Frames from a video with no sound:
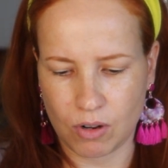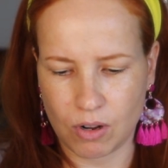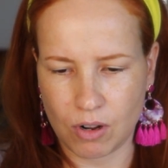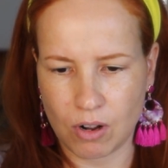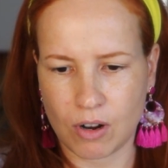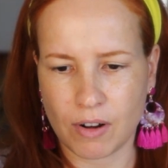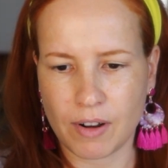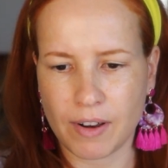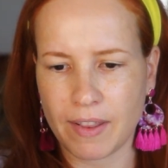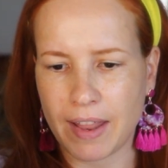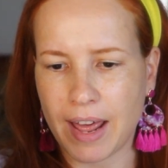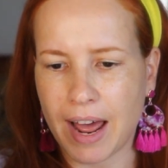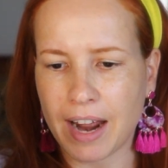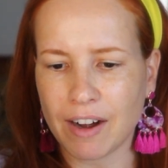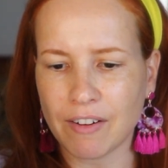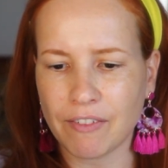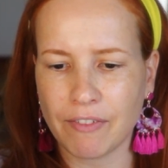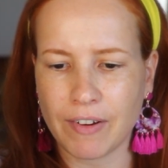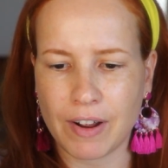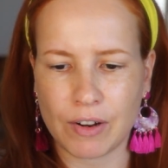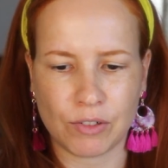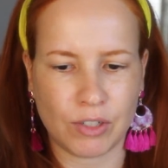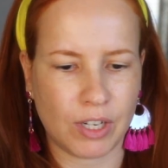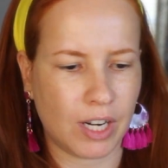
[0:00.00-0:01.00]
On that
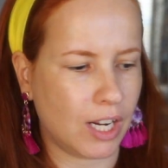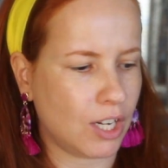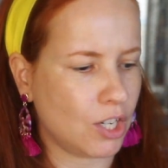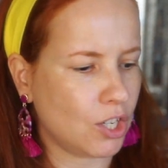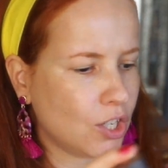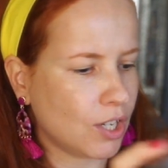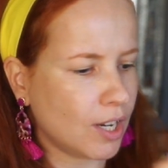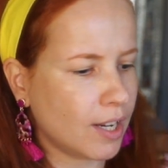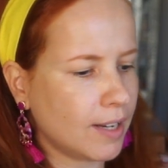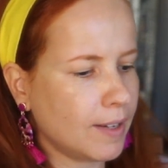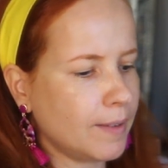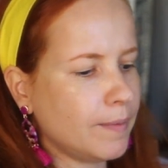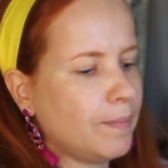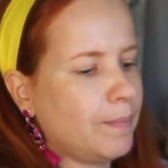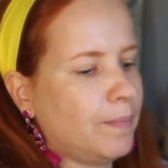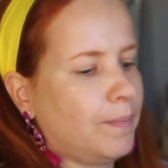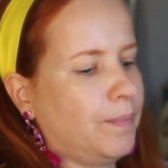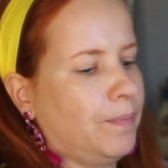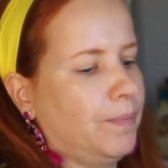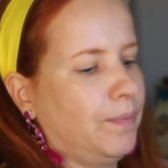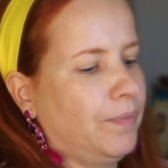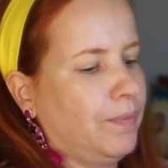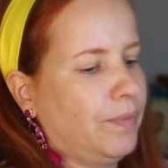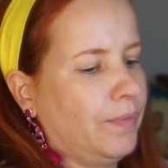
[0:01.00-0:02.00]
foundation.
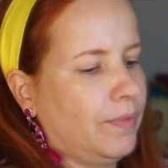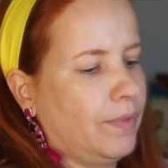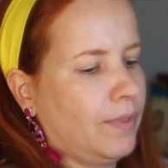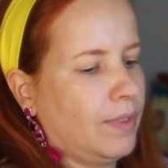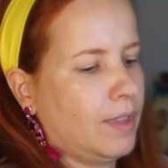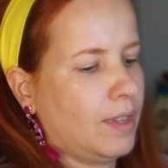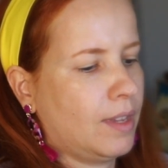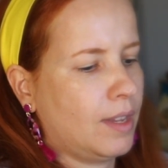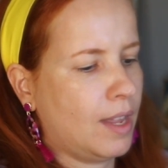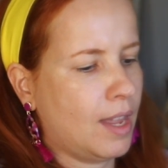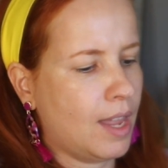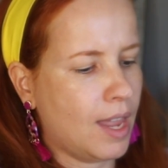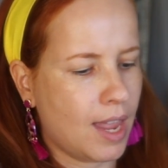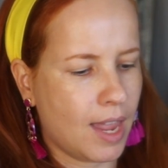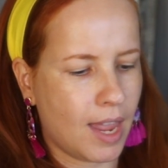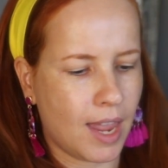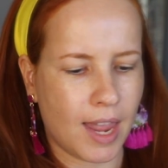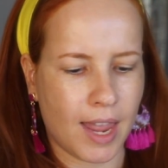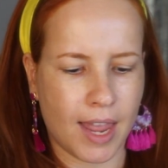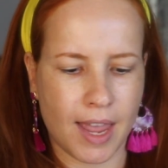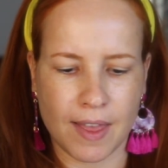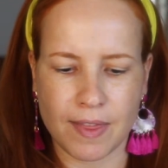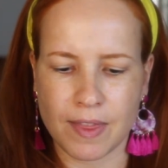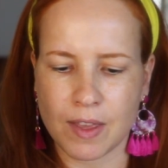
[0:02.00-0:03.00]

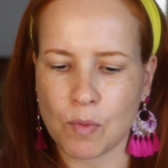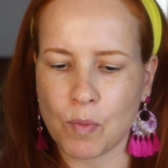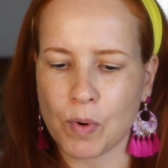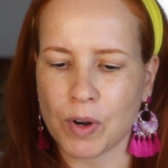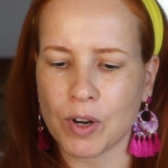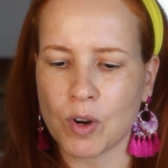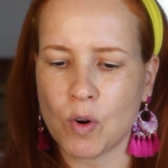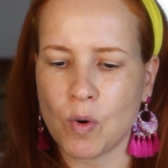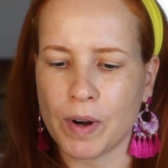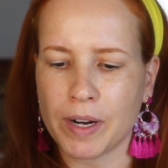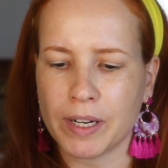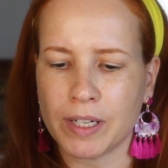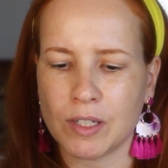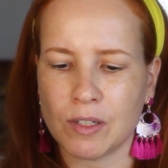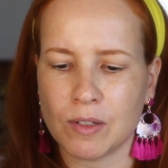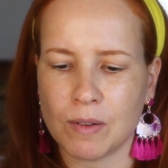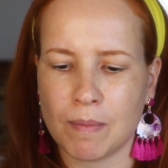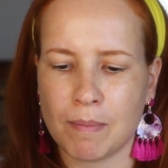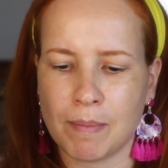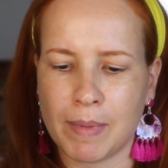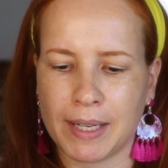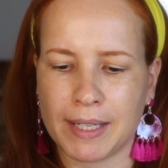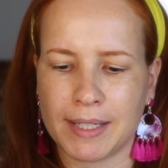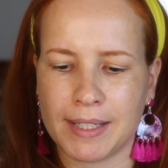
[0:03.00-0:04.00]
And then we're going
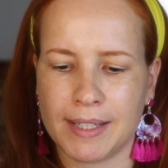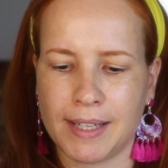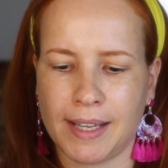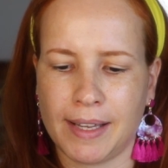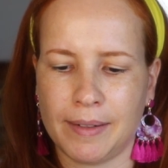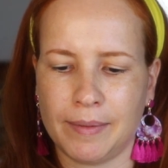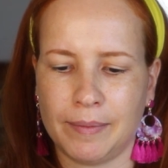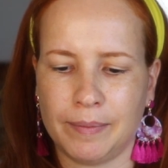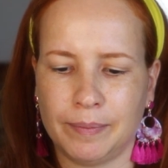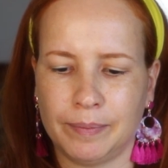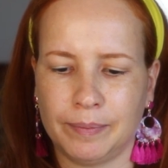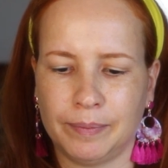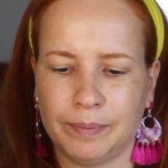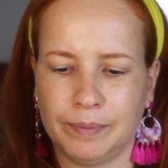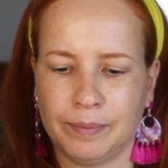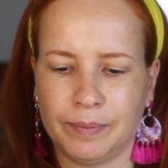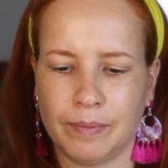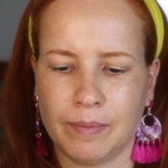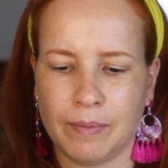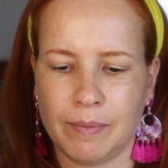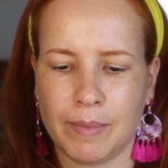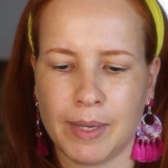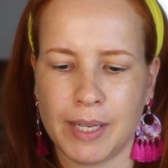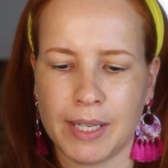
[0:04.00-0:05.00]
to mix
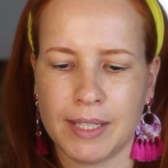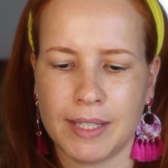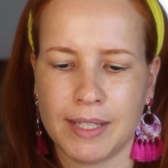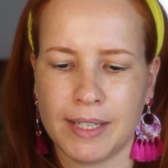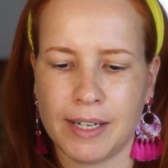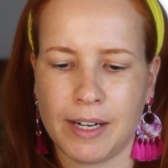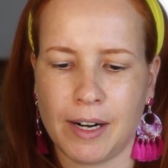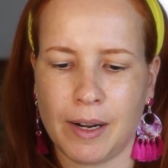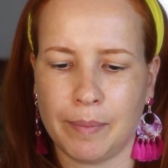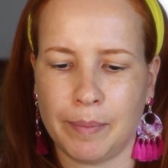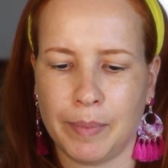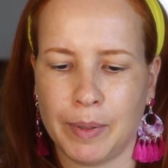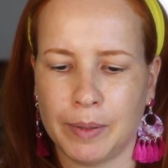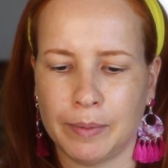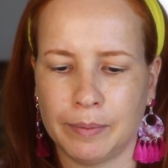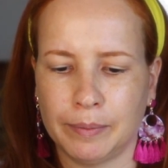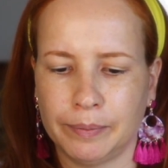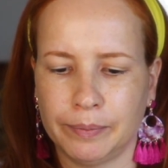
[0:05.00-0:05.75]
it up.